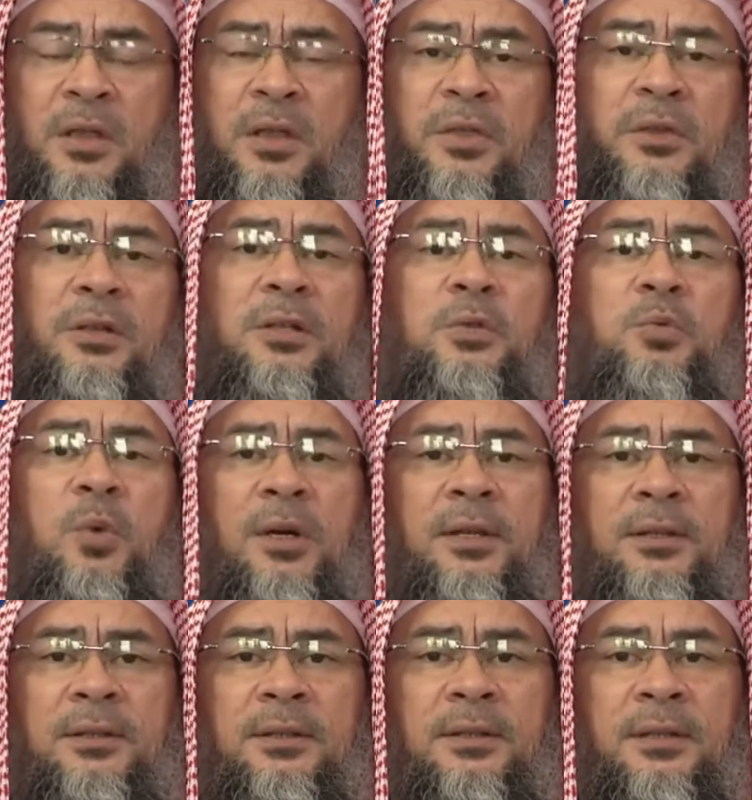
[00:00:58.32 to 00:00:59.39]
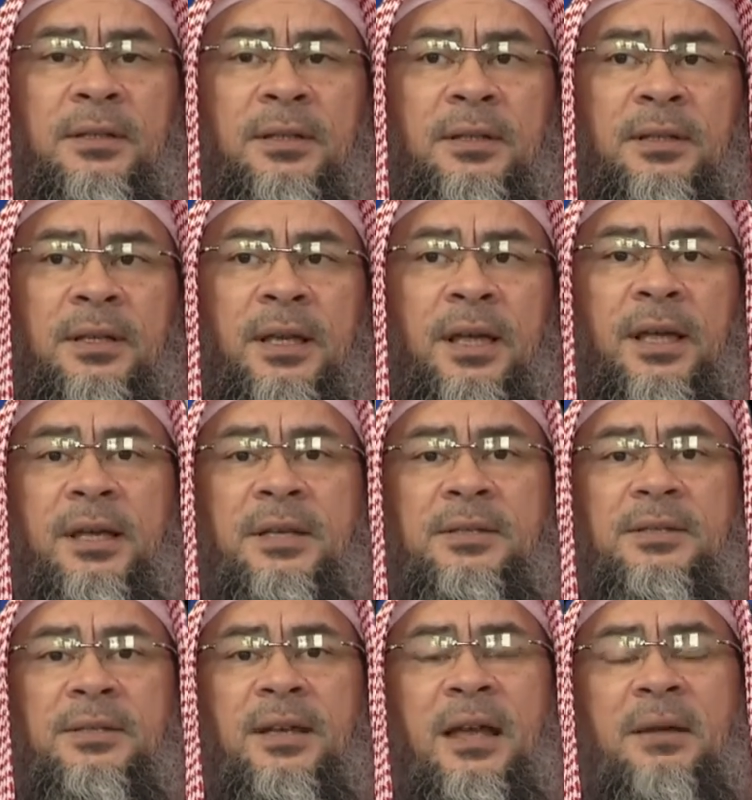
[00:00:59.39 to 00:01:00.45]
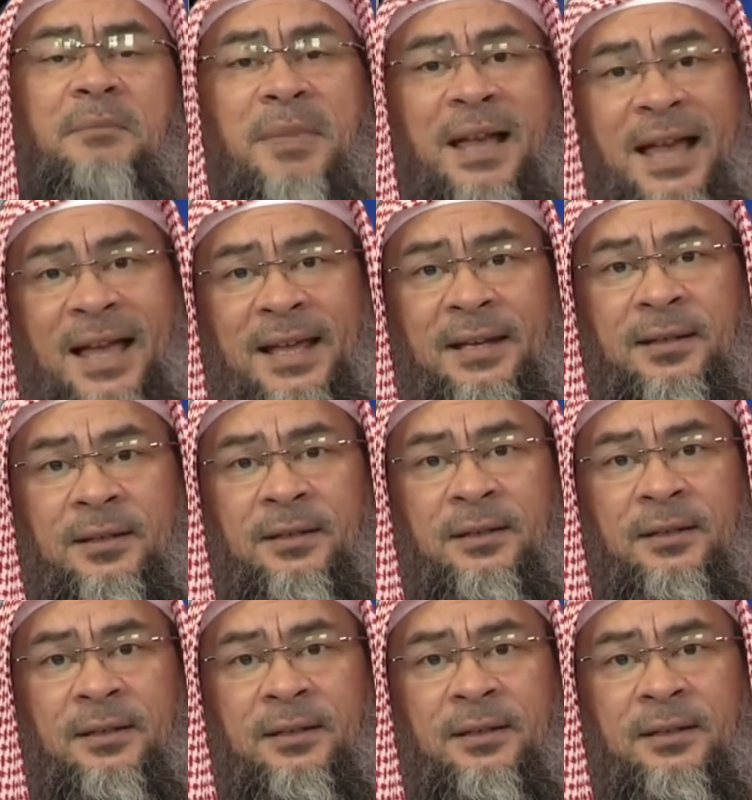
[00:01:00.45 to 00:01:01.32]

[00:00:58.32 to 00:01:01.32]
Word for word: The third one is a man